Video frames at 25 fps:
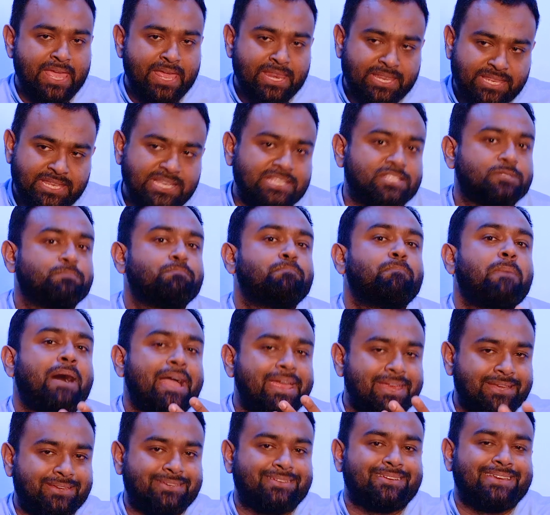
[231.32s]

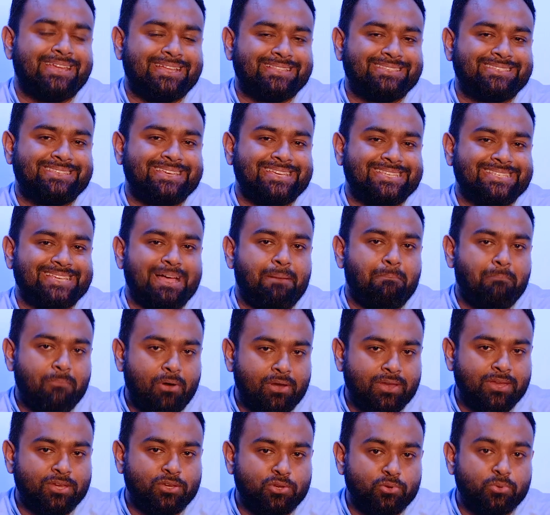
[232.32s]
despite, let's say,
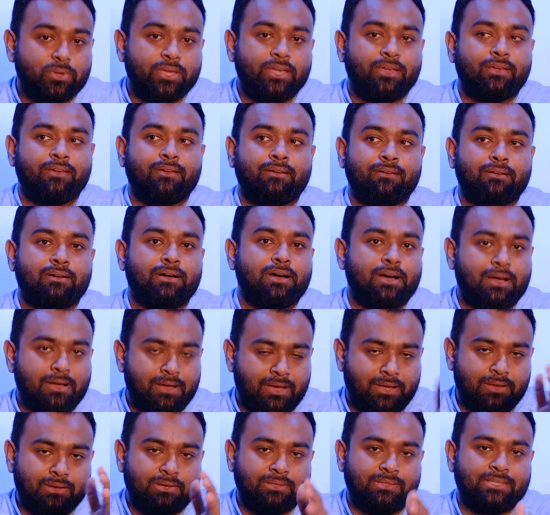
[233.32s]
somebody doing
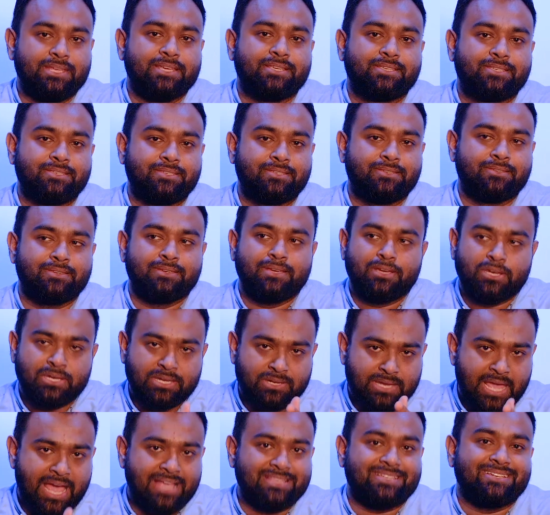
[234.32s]
this
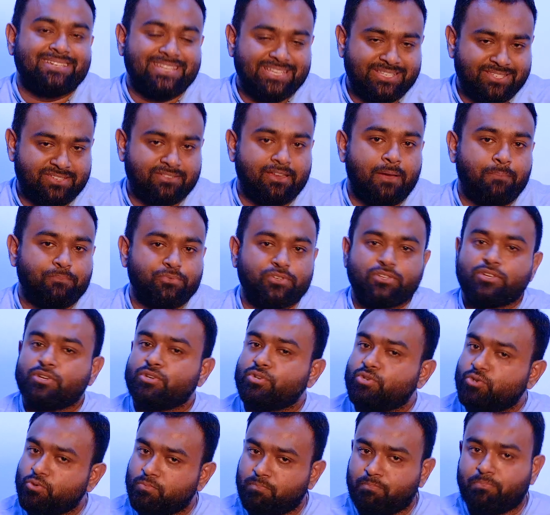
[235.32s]
as a
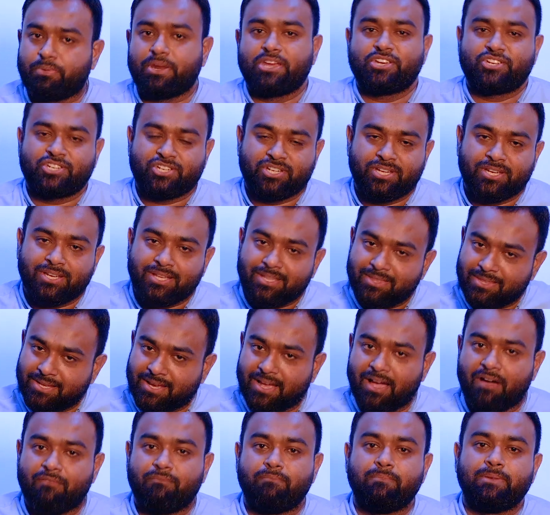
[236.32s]
disruption to pressure the
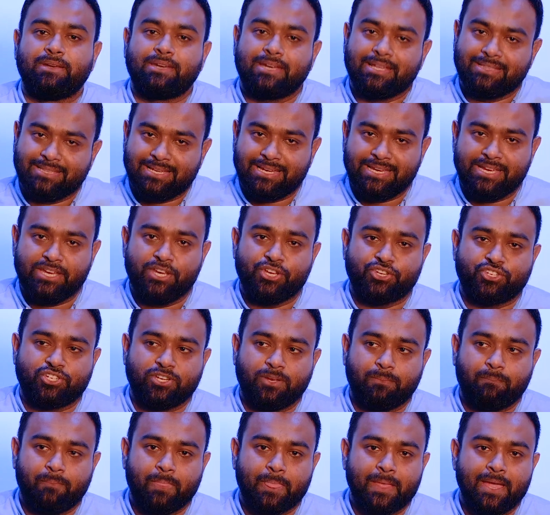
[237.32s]
government and the
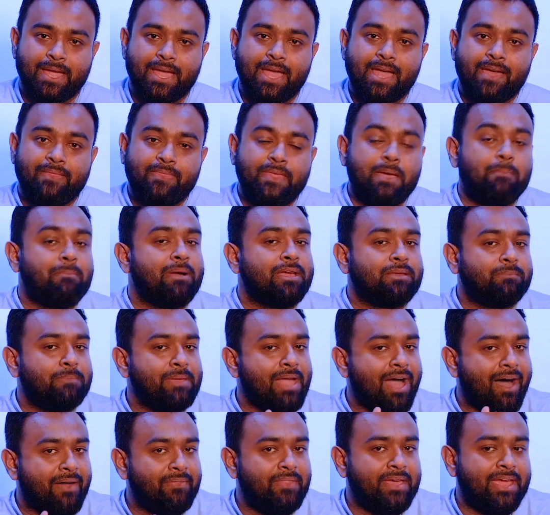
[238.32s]
leadership, there might
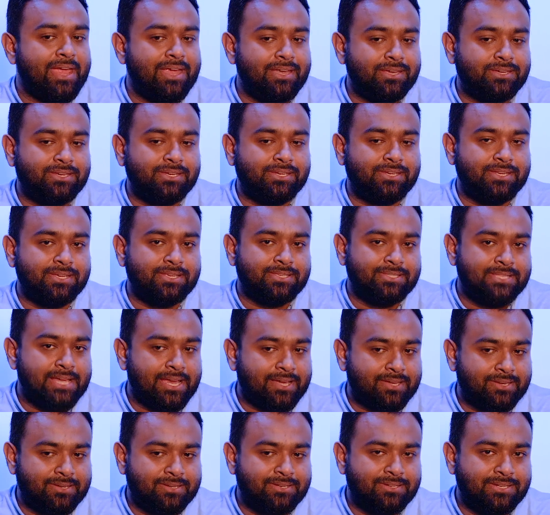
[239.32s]
be other entities
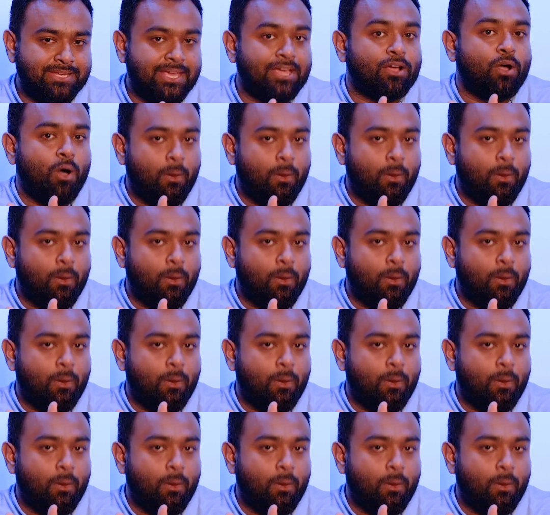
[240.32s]
that take